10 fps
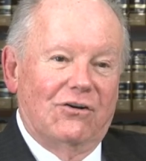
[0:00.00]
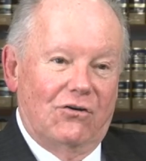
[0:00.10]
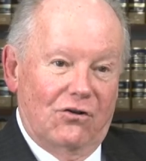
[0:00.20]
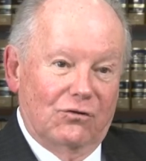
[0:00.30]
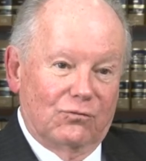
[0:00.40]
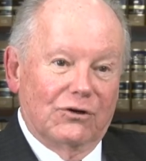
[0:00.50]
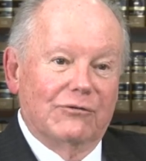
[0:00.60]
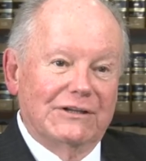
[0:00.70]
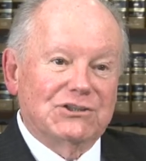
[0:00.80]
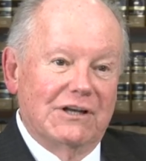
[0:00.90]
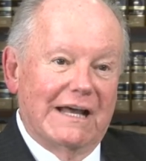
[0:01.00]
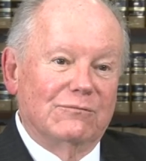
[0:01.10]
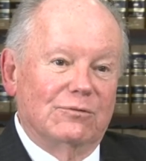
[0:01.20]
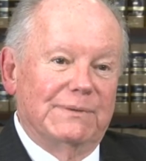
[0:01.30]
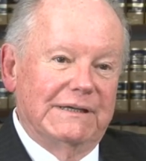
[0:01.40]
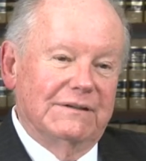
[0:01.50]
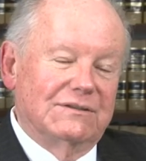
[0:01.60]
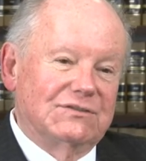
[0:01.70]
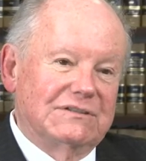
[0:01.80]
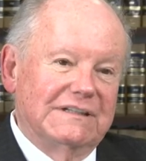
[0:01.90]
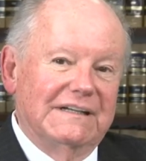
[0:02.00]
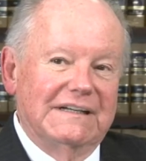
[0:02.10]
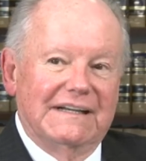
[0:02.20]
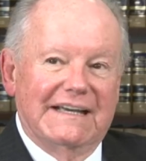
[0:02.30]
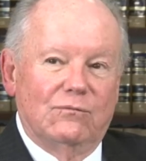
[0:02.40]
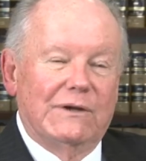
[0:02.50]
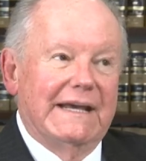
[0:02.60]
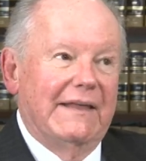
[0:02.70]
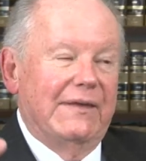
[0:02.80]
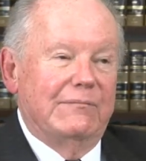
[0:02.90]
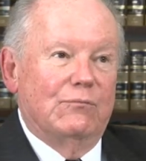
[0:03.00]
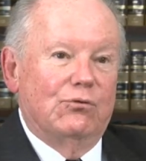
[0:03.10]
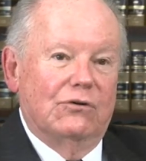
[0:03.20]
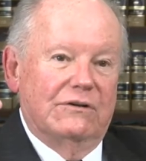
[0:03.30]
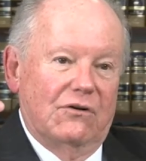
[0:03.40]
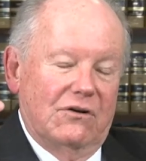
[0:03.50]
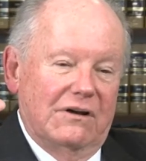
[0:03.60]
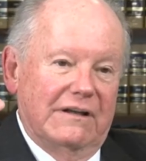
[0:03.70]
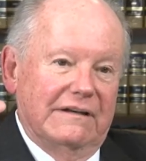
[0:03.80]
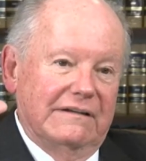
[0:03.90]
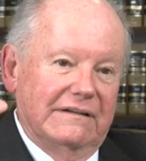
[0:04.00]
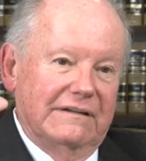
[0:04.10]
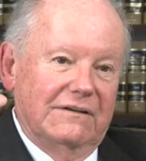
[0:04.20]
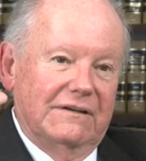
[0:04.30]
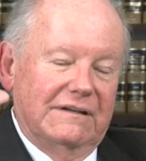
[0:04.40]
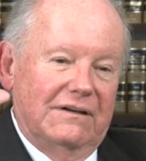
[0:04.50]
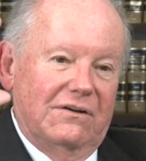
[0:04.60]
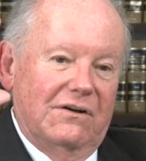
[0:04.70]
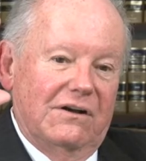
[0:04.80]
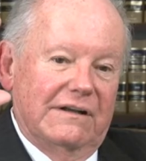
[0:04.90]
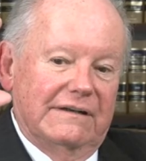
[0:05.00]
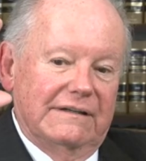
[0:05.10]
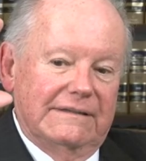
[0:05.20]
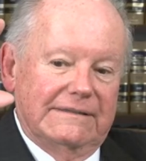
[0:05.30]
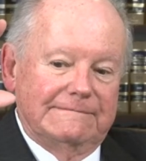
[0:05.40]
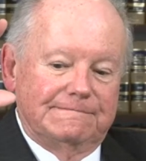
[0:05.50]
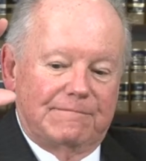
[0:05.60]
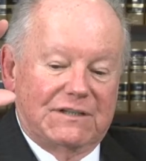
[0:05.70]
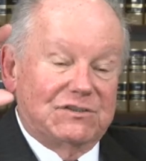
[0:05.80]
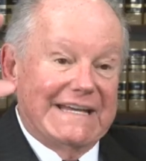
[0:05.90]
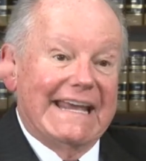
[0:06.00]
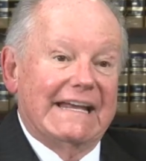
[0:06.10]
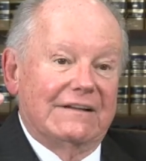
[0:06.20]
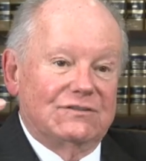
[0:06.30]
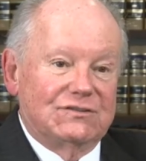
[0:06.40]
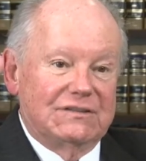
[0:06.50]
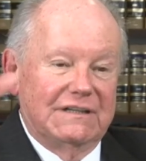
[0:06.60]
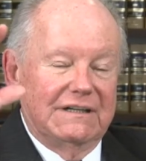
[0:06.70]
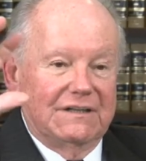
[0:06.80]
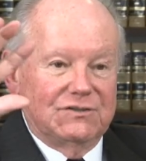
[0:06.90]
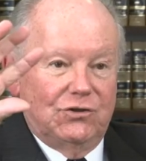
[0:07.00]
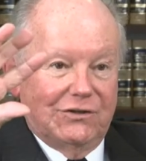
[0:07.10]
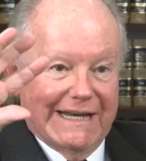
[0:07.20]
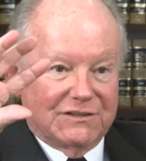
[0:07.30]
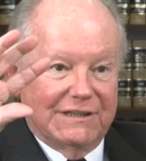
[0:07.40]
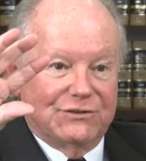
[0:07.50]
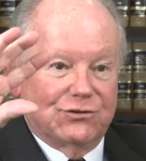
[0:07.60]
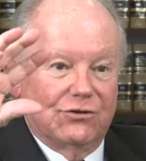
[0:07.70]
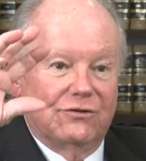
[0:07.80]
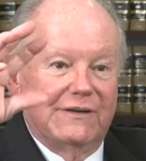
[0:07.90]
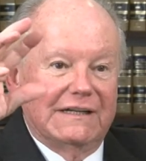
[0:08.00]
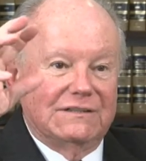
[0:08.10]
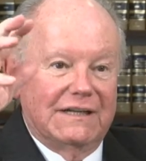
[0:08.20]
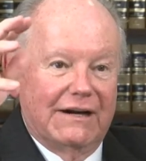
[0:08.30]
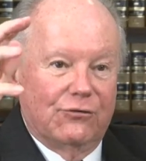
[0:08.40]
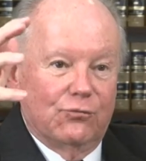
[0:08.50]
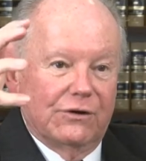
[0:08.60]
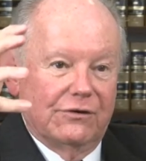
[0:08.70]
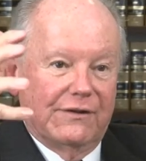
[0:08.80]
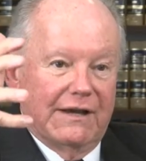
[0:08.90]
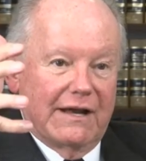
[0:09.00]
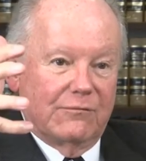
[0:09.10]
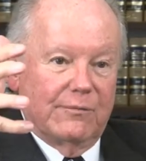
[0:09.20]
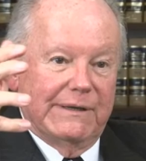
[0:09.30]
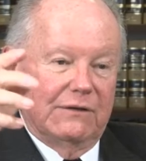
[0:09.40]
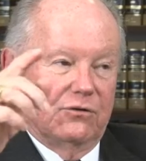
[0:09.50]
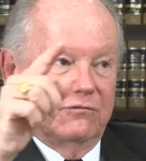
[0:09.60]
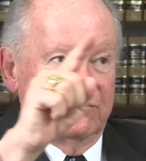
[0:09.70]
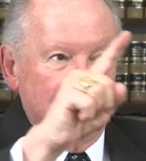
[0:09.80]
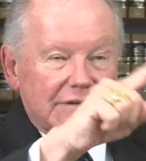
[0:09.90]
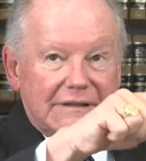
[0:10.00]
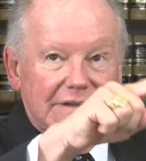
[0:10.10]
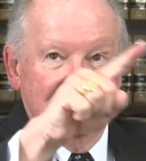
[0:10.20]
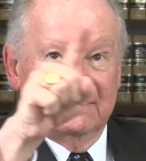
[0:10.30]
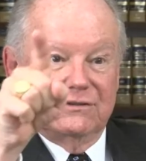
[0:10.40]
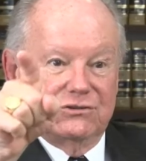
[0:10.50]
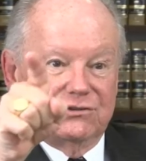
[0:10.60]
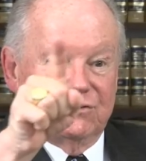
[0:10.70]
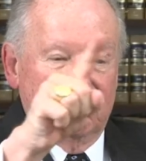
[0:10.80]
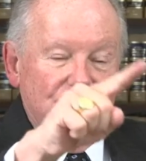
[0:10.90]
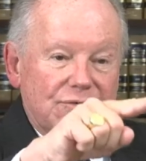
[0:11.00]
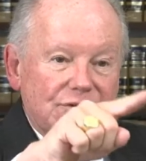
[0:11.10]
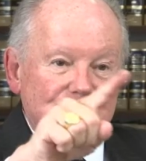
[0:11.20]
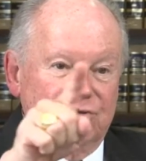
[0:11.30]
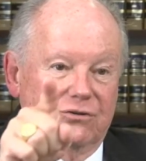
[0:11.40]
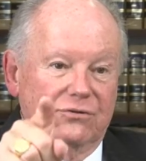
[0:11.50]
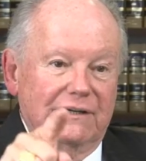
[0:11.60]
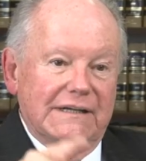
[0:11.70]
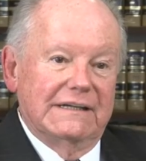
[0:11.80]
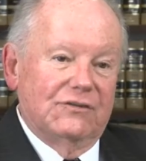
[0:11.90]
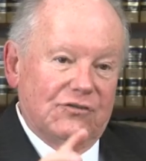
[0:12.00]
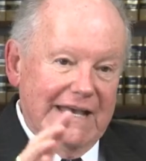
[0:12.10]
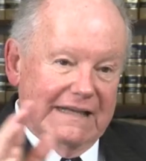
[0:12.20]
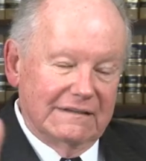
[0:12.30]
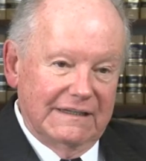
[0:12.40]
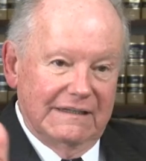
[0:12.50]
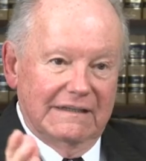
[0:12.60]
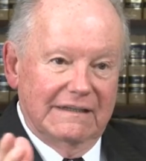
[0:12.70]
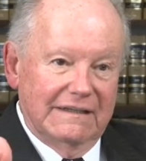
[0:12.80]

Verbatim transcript: all rear engine automobiles, and we had them put on on uh, stands so you could actually turn yeah. the entire rear of the right. automobile over to show the jury exactly